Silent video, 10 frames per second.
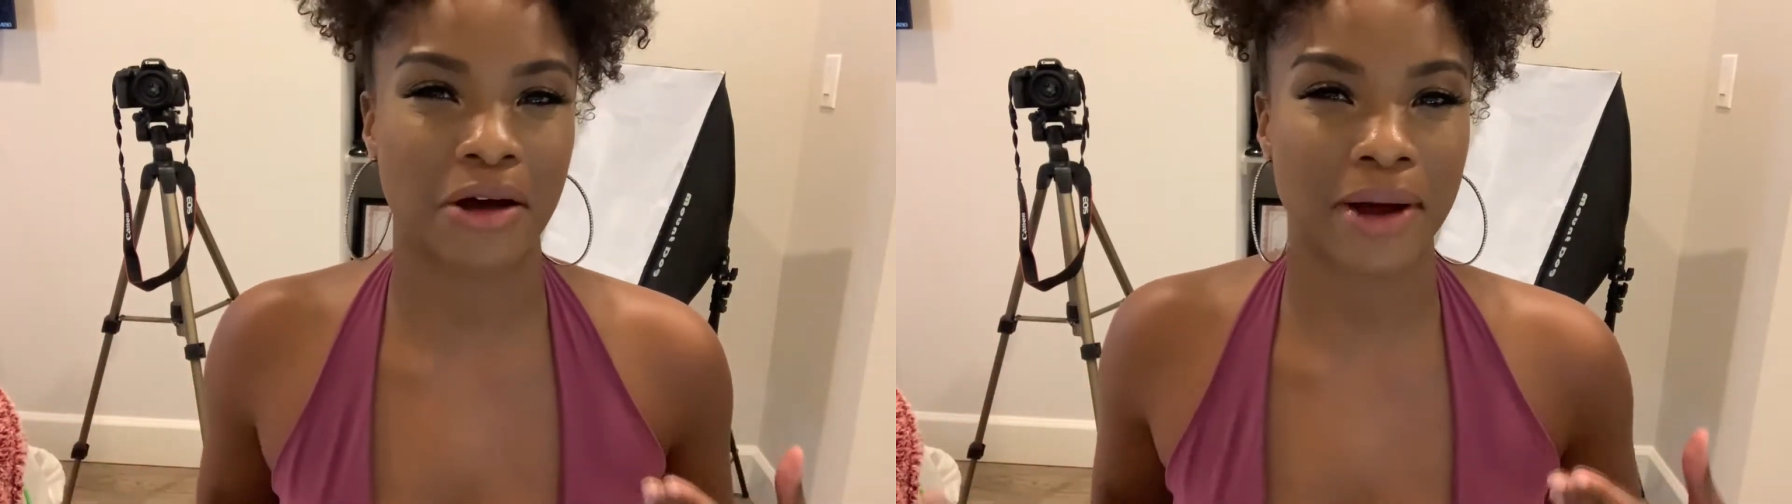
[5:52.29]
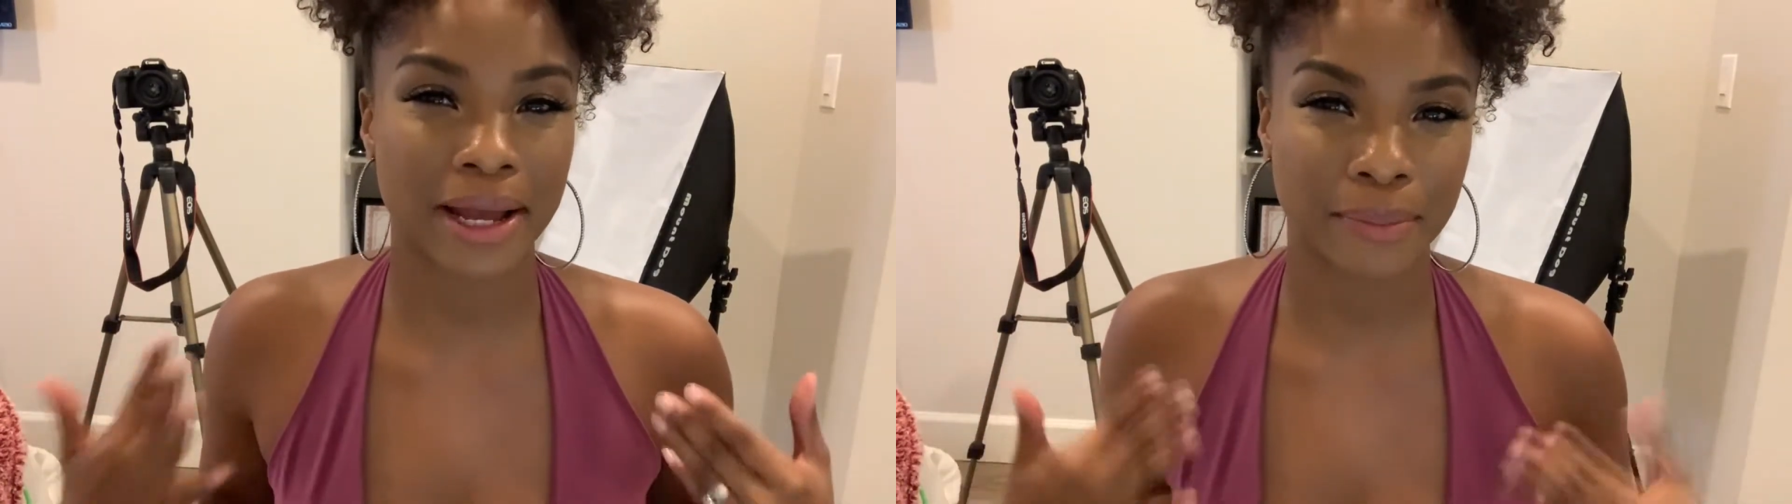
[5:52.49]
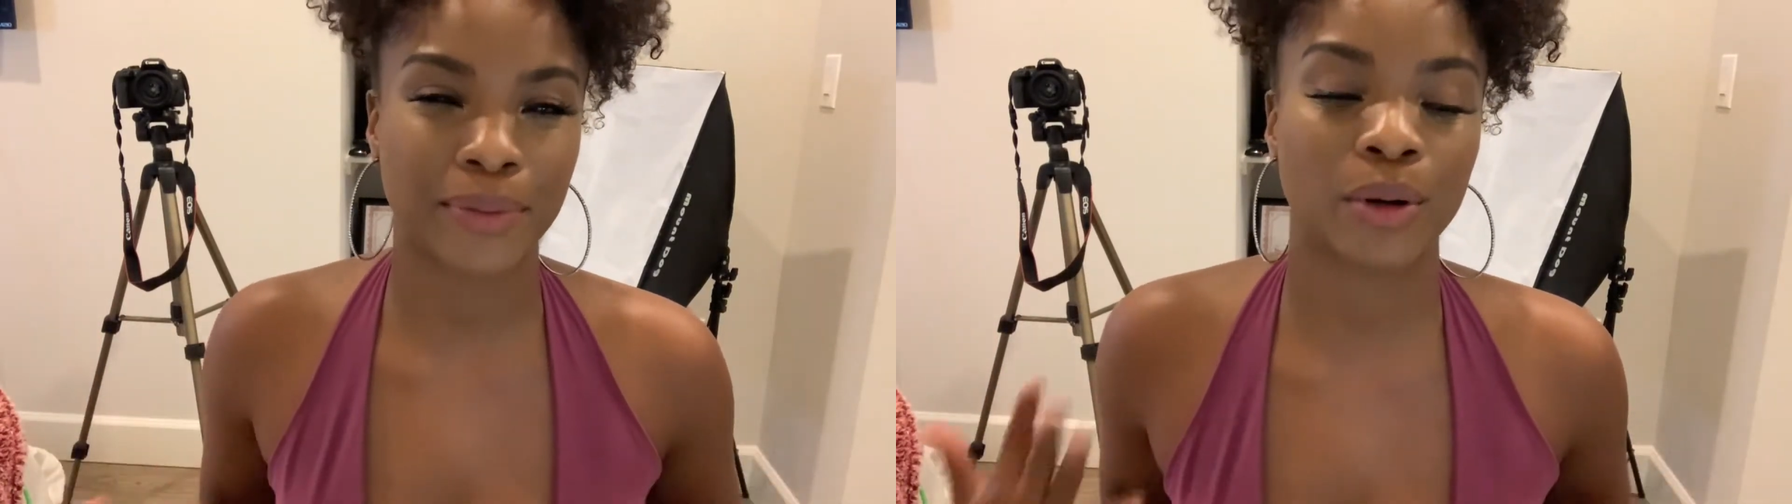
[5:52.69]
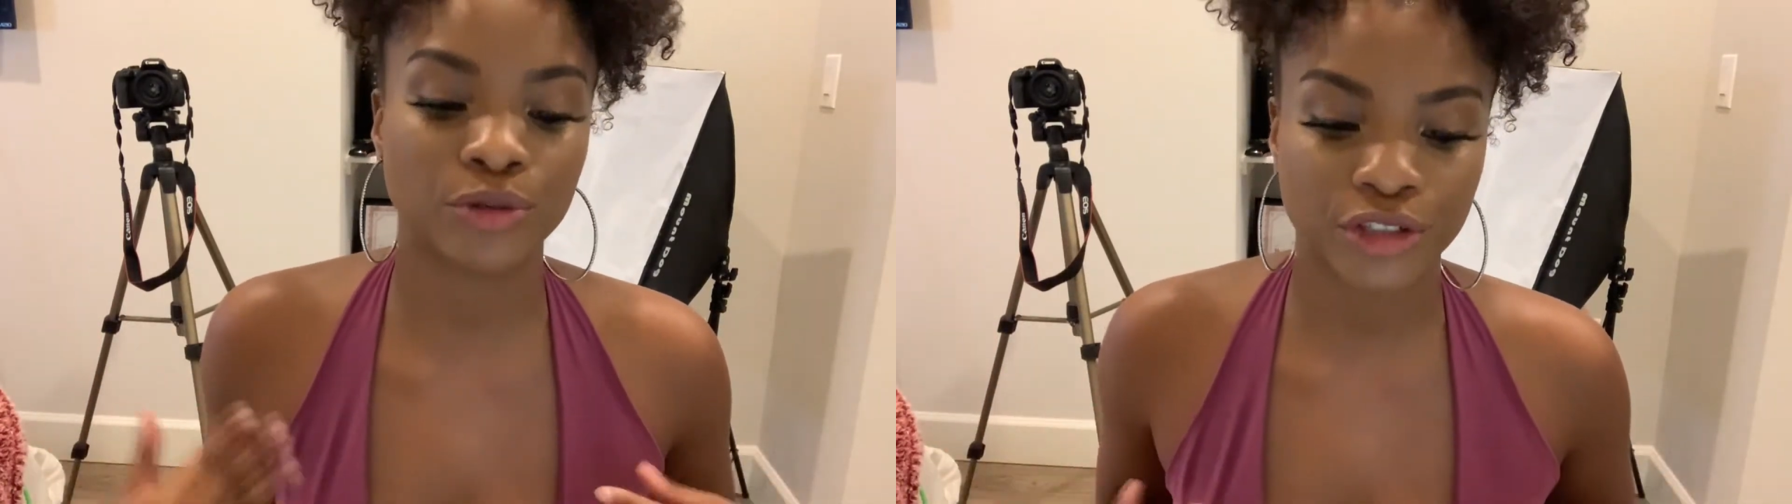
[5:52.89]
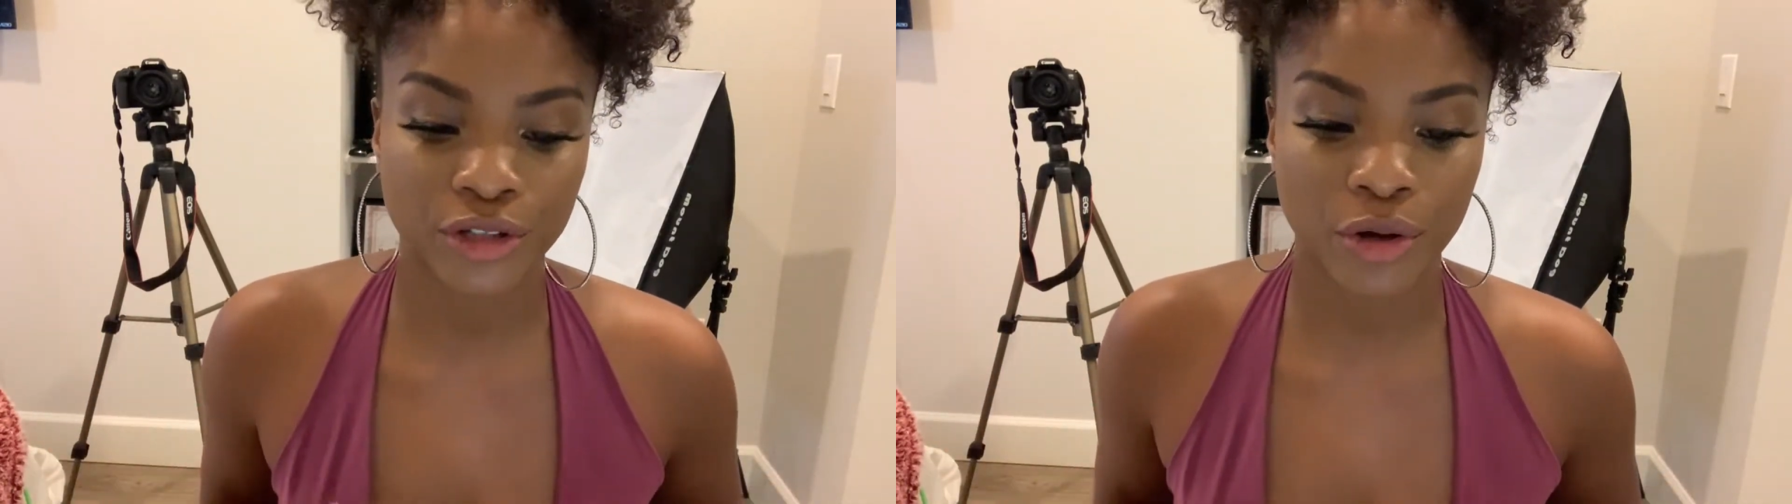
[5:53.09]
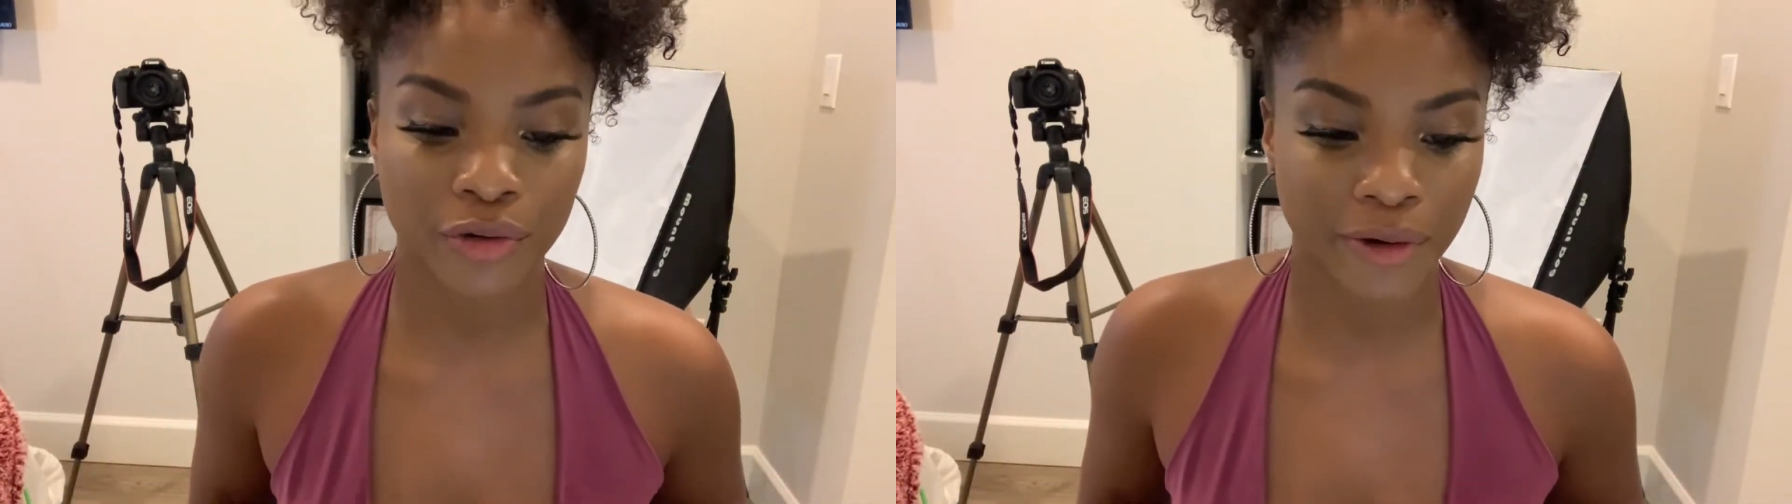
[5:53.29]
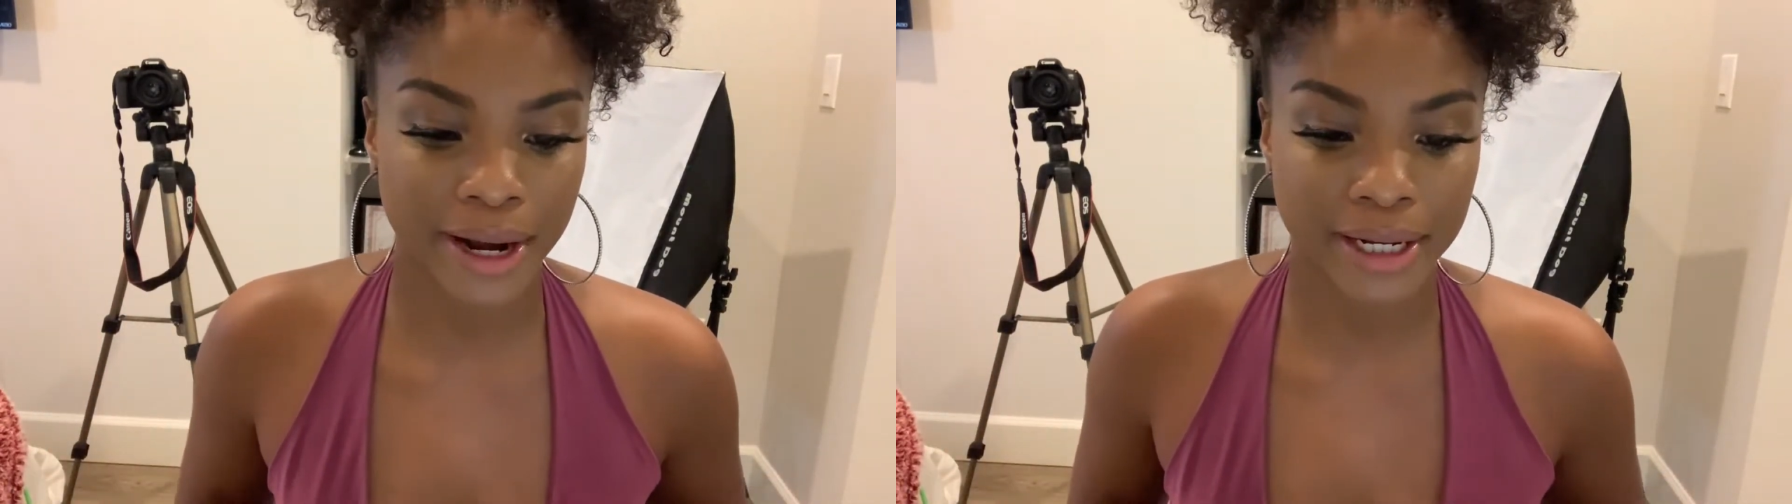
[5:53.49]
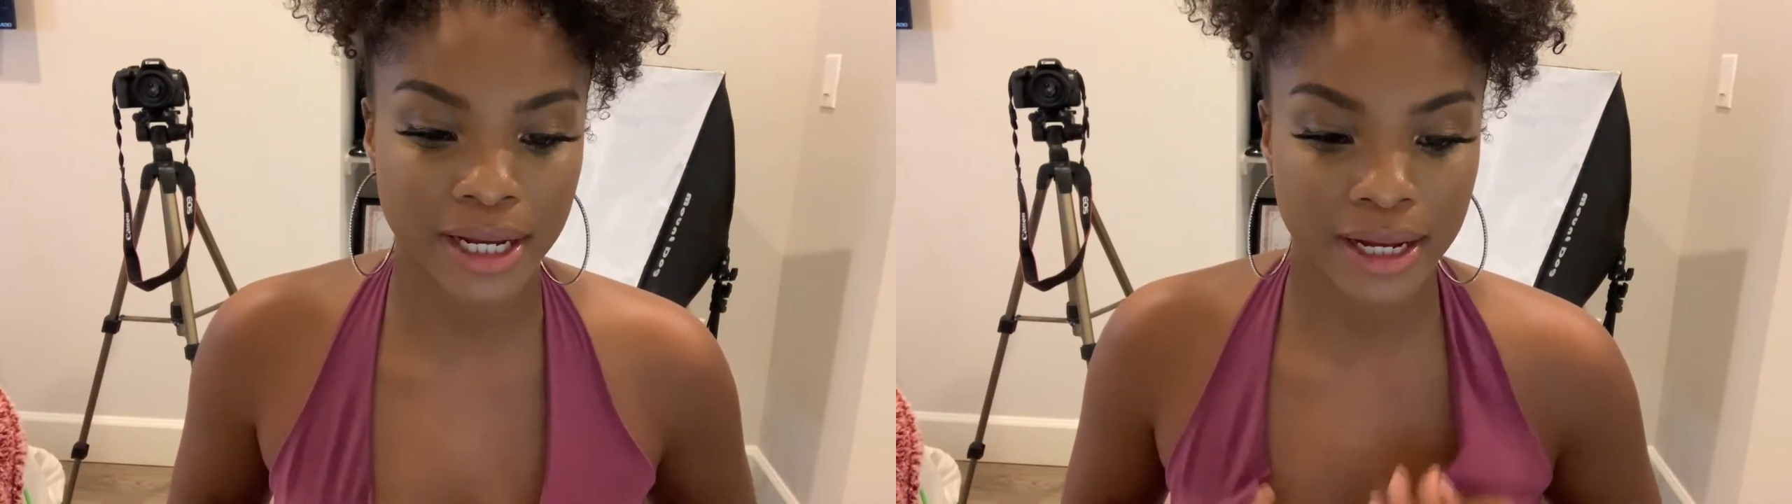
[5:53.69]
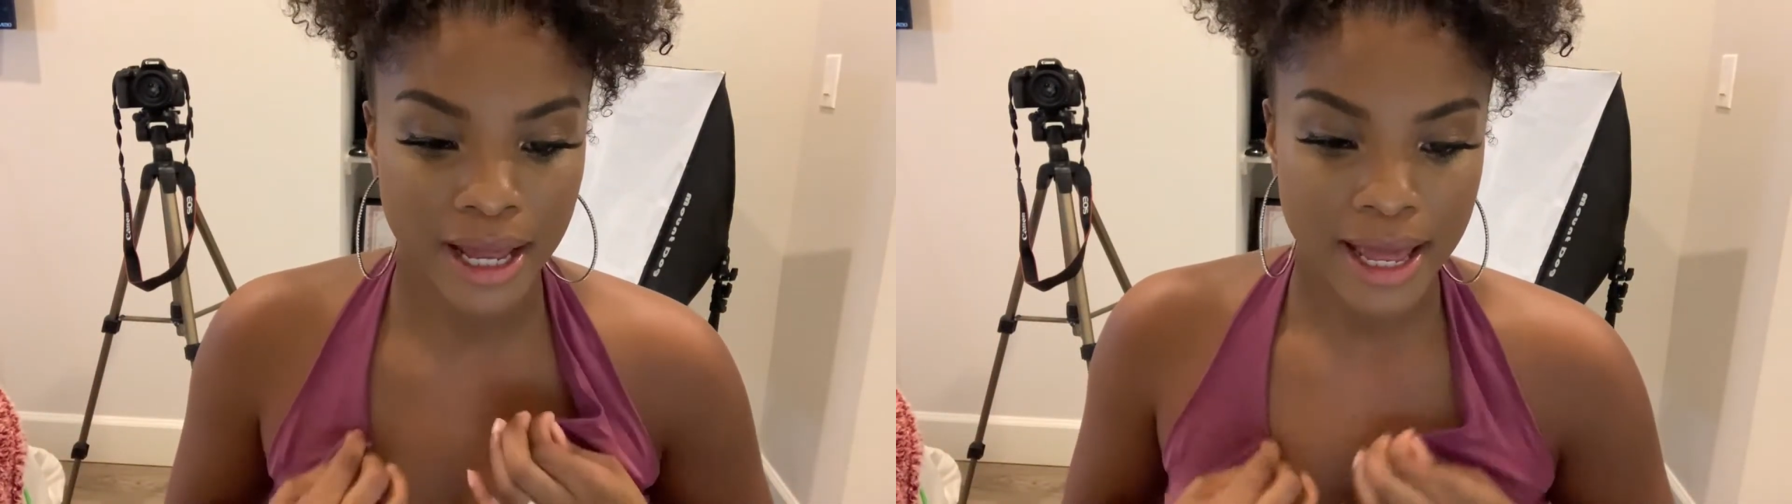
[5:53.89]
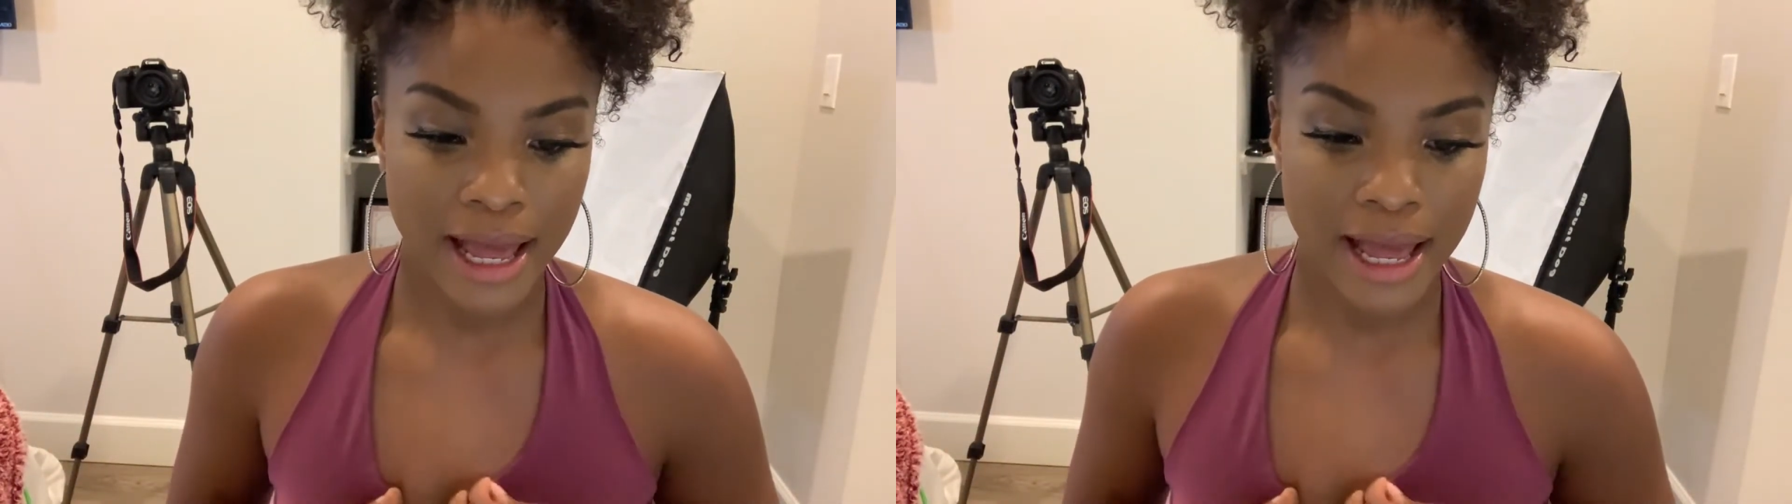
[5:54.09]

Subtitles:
I approach songwriting.